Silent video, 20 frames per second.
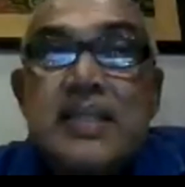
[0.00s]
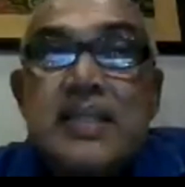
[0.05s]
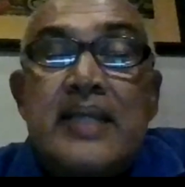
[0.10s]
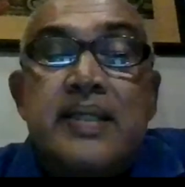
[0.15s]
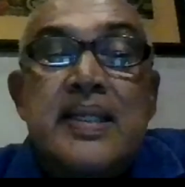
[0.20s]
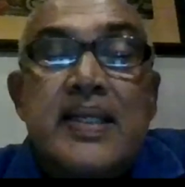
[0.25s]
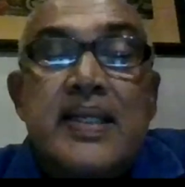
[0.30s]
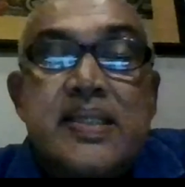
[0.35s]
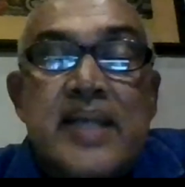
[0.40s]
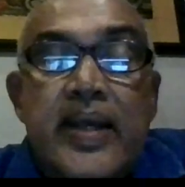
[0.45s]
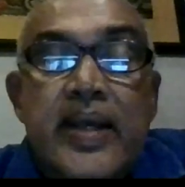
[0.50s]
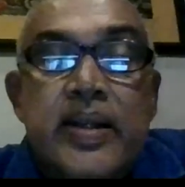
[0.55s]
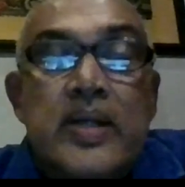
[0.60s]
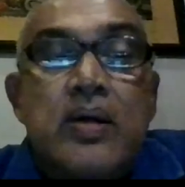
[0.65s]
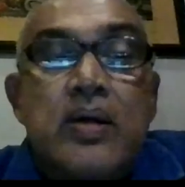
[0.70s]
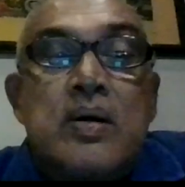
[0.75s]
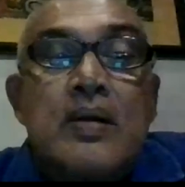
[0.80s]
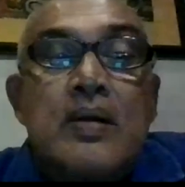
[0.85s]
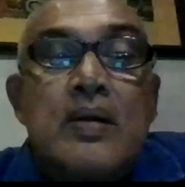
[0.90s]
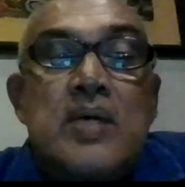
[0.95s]
that they decided
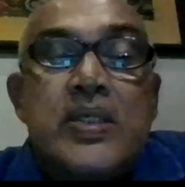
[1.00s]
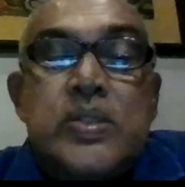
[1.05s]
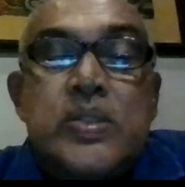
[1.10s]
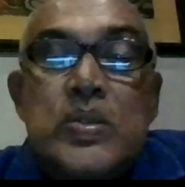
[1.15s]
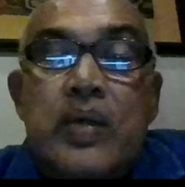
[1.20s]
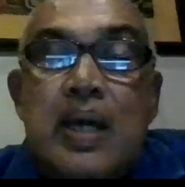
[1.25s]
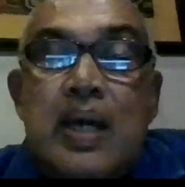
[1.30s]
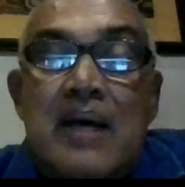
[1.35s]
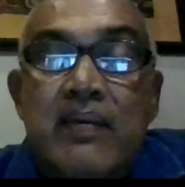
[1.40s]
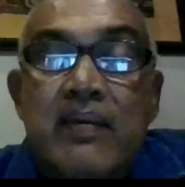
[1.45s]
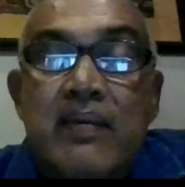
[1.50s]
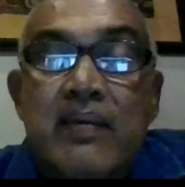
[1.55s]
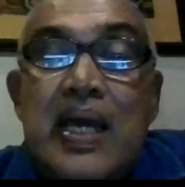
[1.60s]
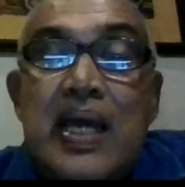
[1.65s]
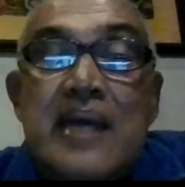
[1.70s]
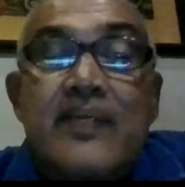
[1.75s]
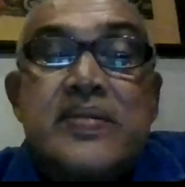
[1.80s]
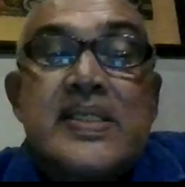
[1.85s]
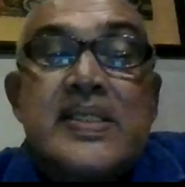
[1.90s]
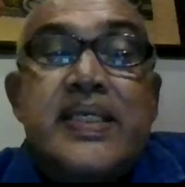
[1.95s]
on was to have a
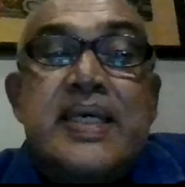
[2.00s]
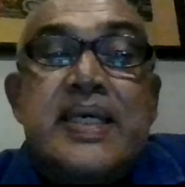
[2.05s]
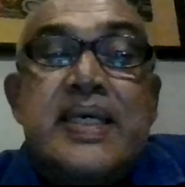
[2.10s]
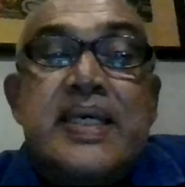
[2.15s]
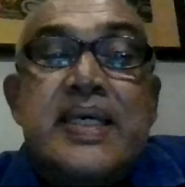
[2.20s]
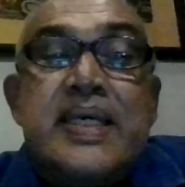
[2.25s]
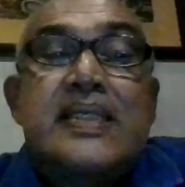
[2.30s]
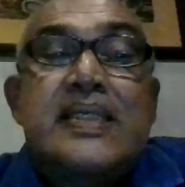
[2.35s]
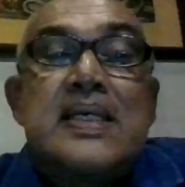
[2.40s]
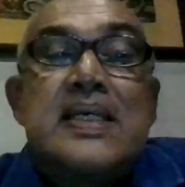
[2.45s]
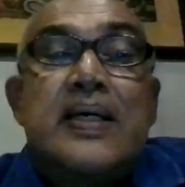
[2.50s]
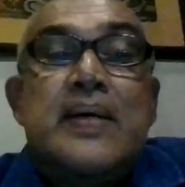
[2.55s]
life skills